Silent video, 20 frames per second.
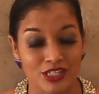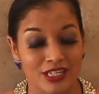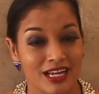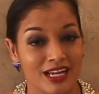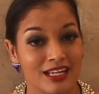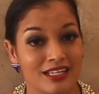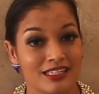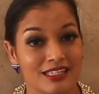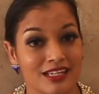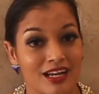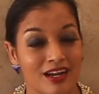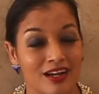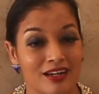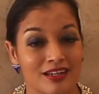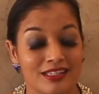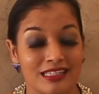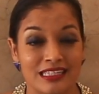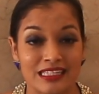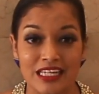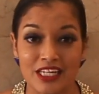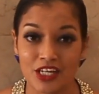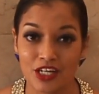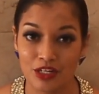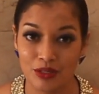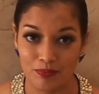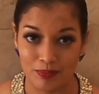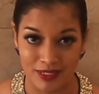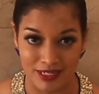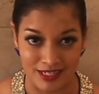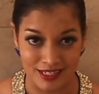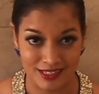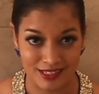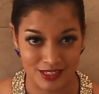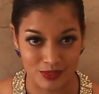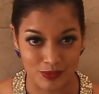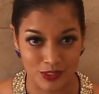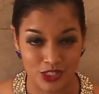She has a singular piece,